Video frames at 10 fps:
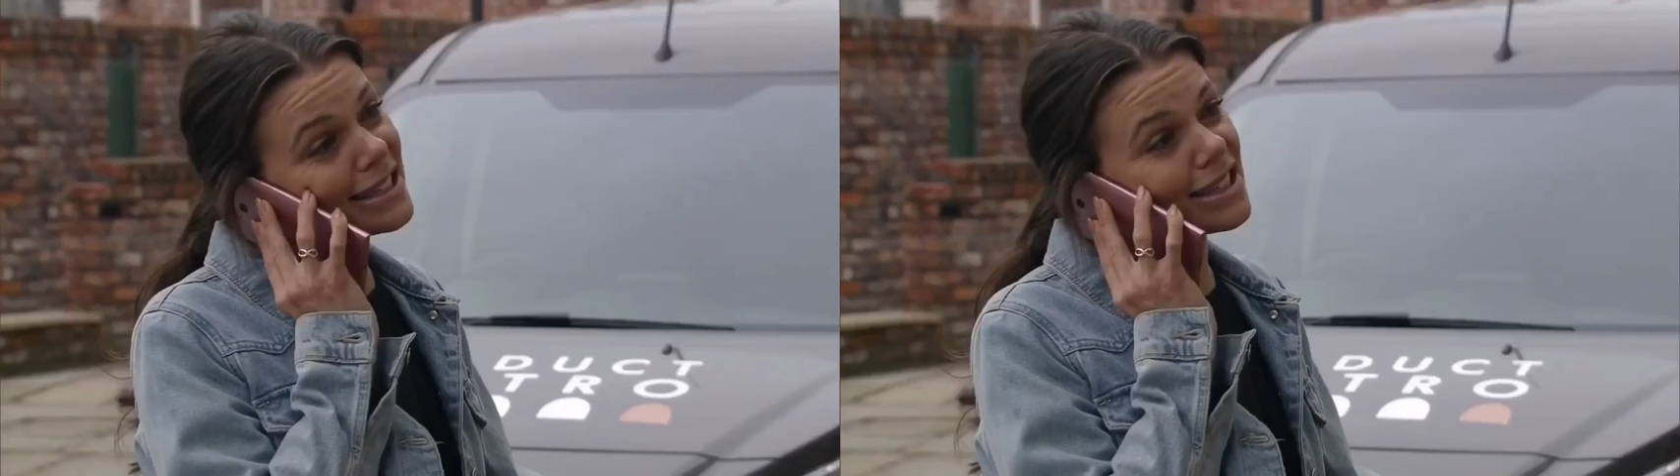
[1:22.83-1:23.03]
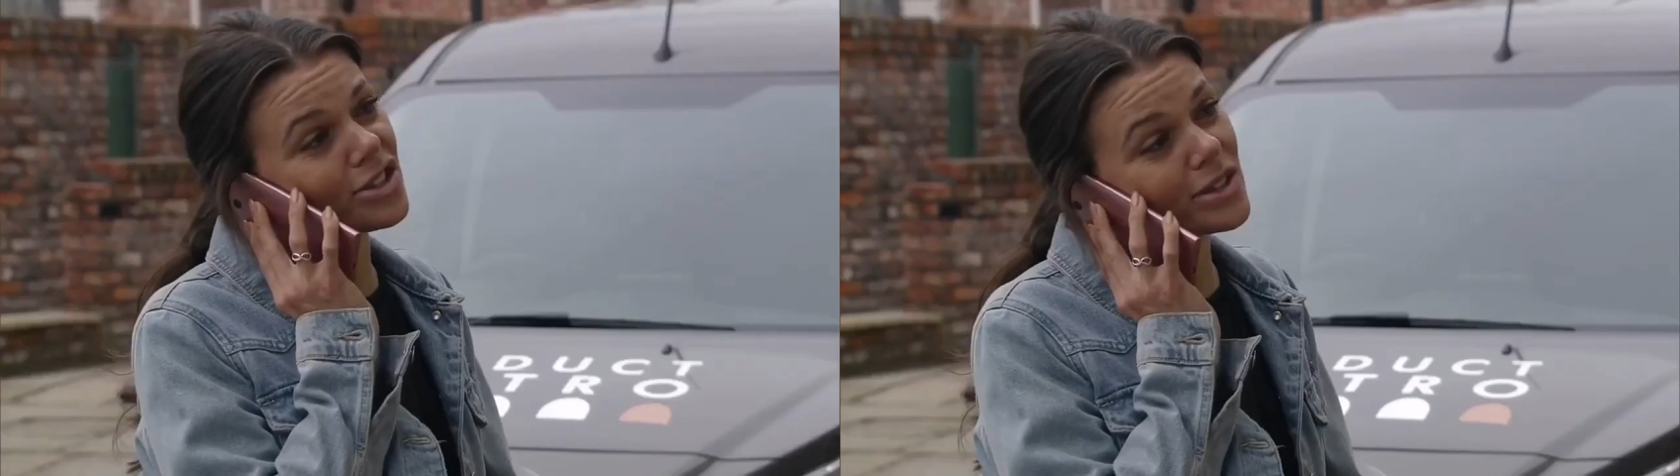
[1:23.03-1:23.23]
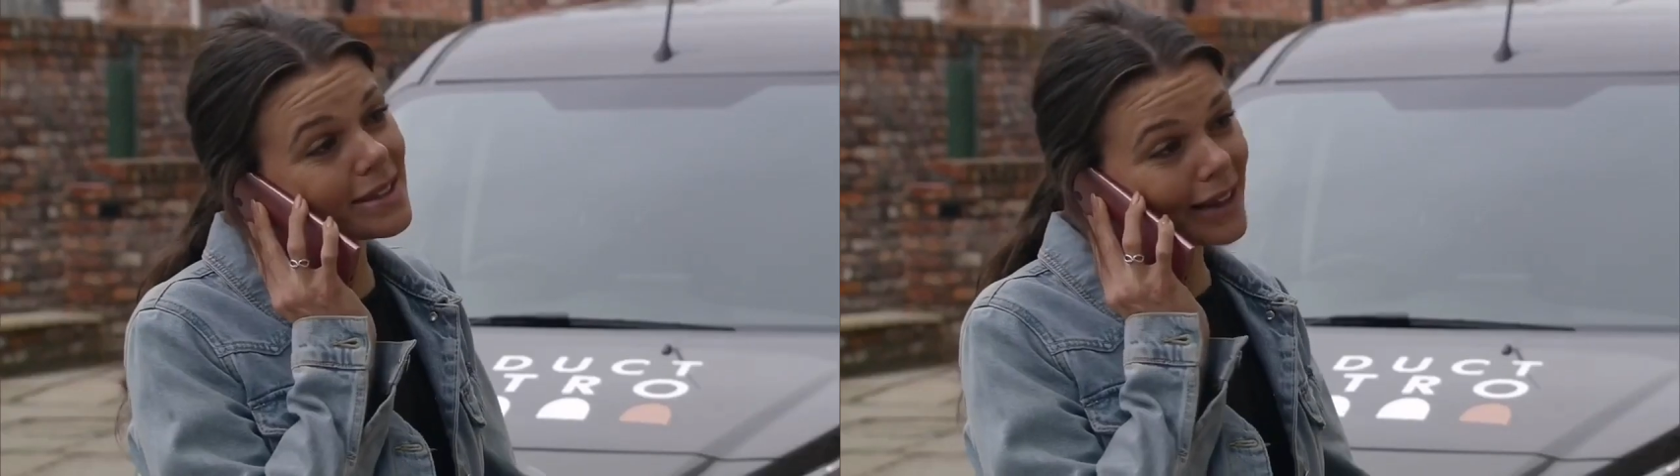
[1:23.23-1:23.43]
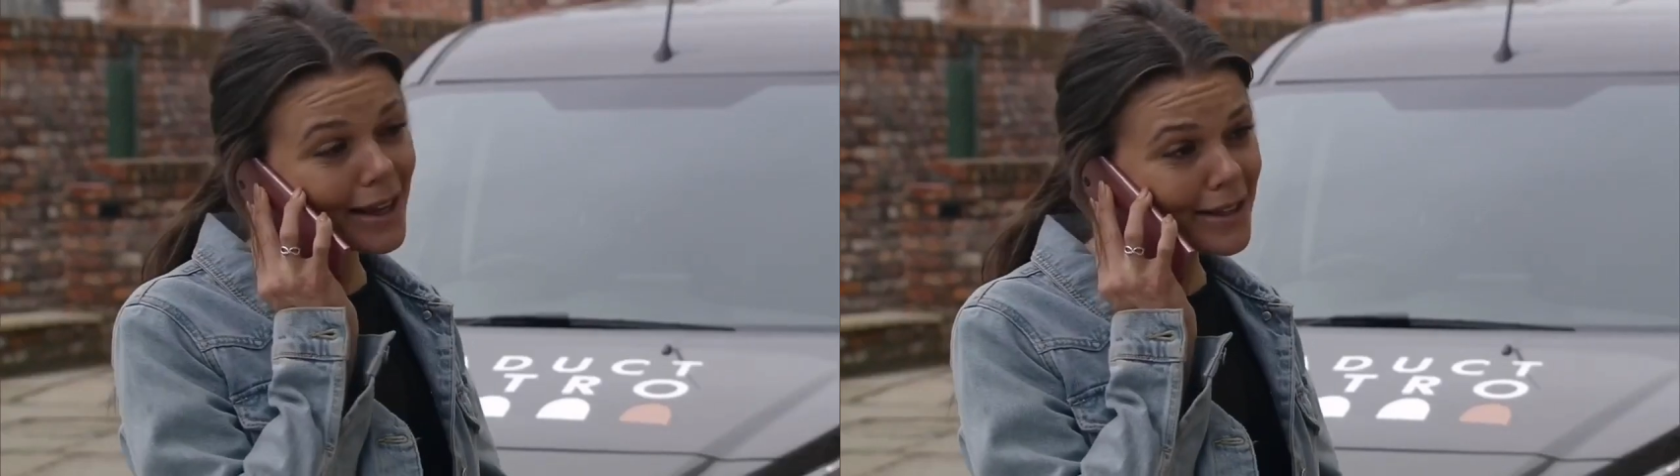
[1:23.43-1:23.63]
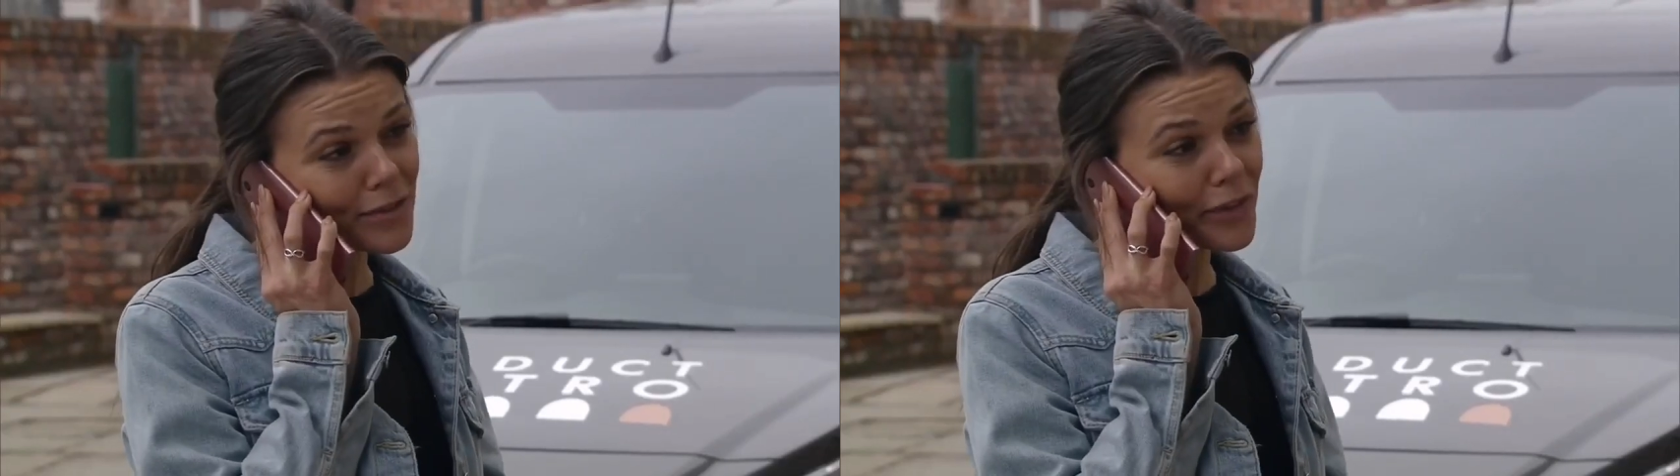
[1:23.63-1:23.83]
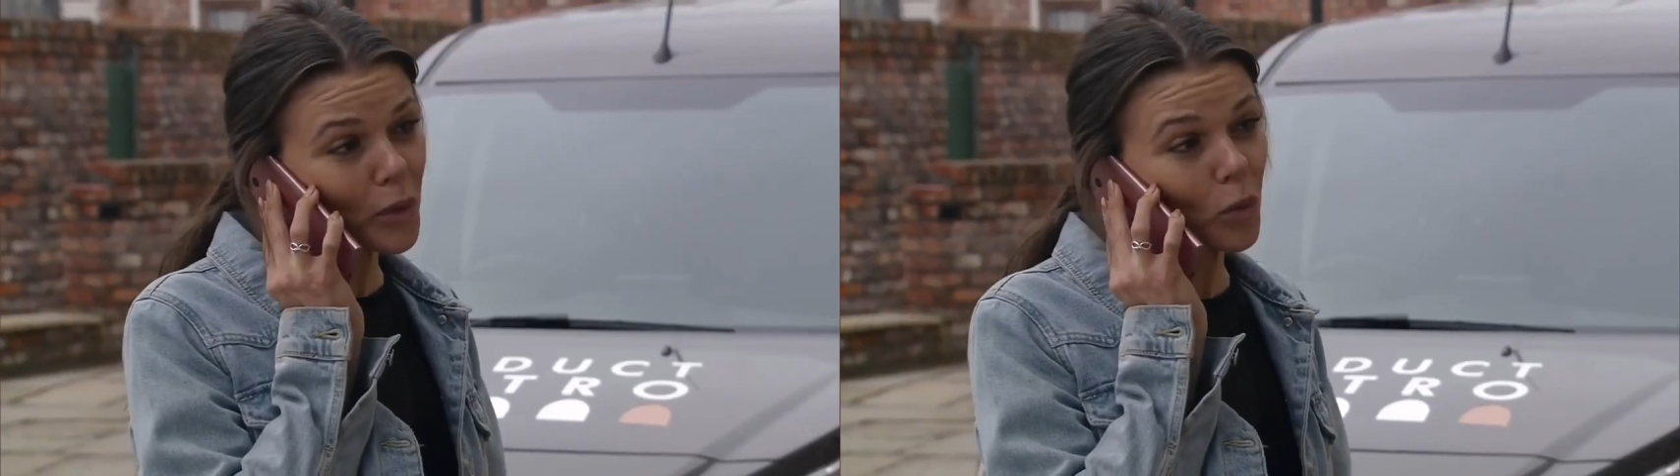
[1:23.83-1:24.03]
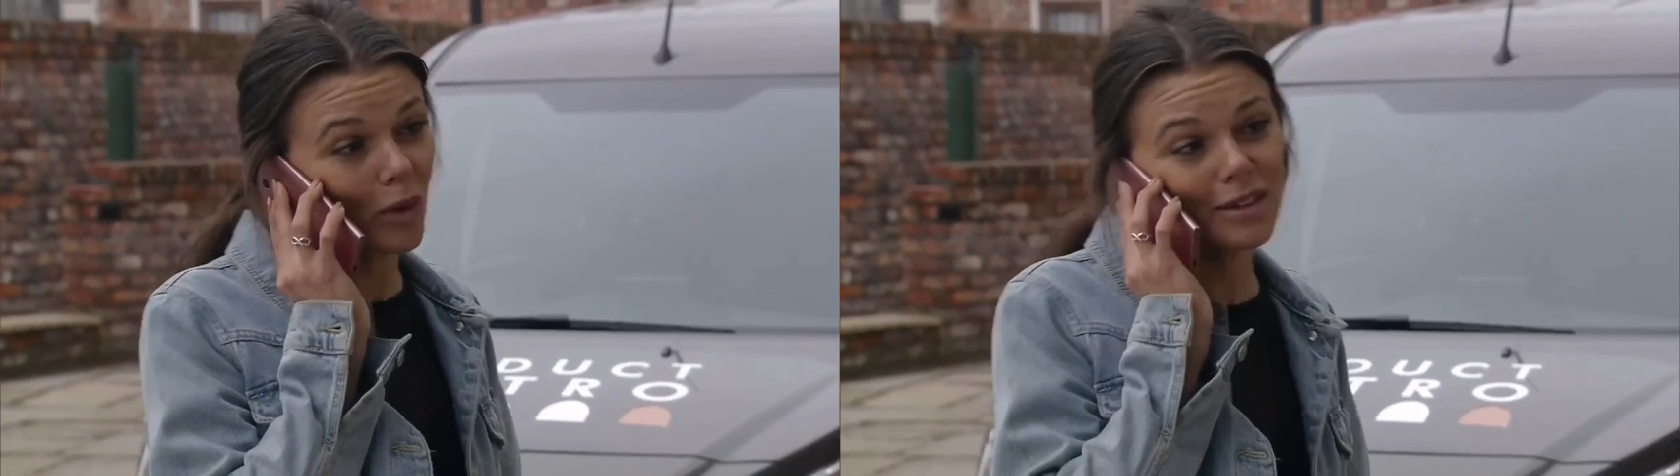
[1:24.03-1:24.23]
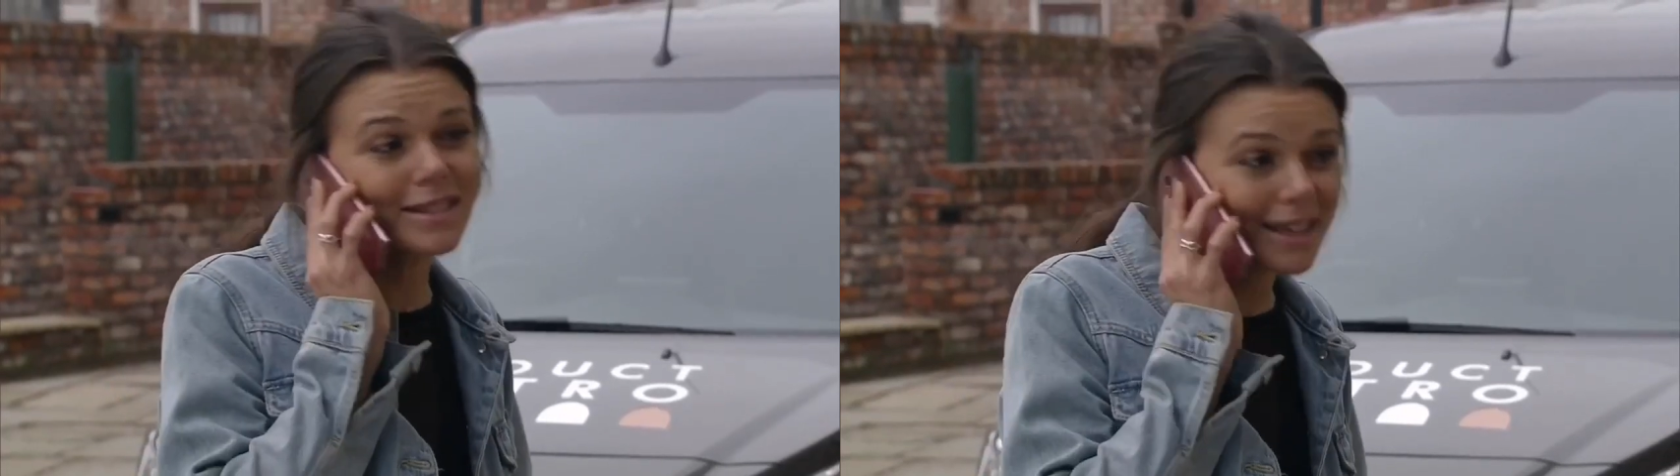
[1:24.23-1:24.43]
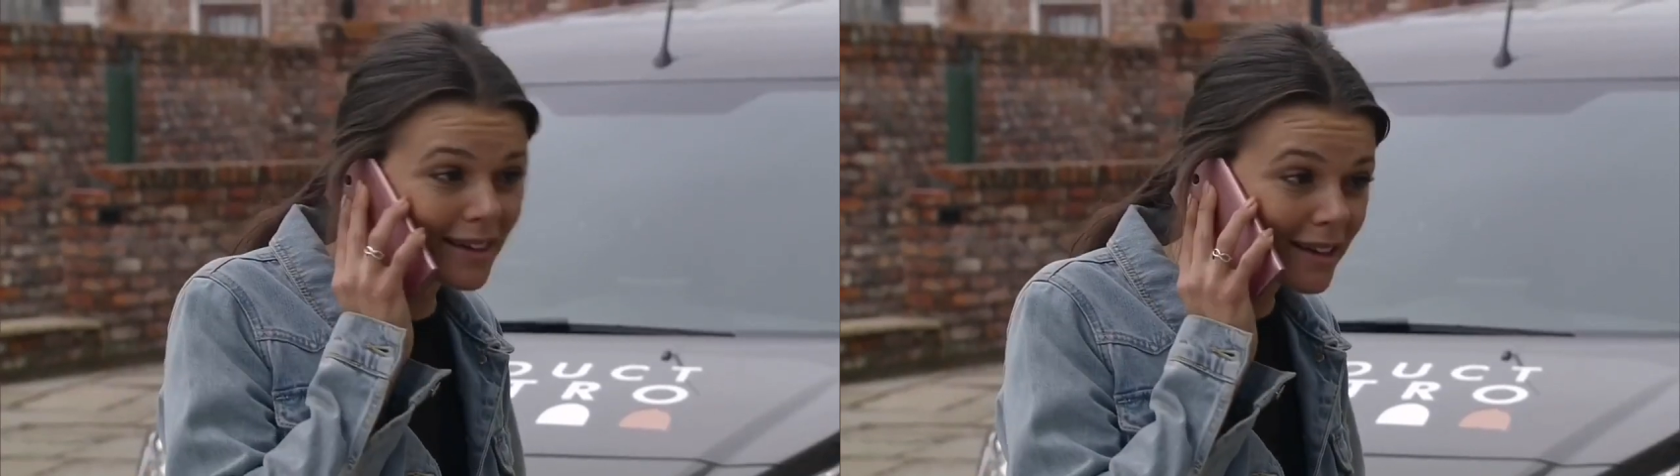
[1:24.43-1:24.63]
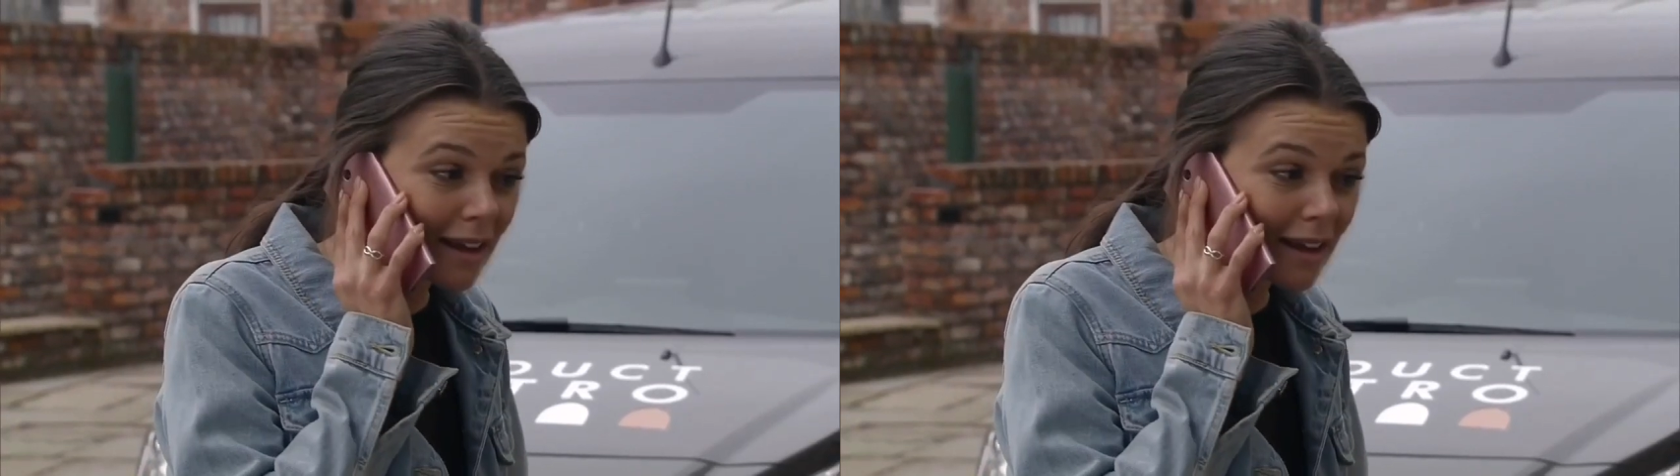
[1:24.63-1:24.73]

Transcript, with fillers: it's just nice to feel wanted.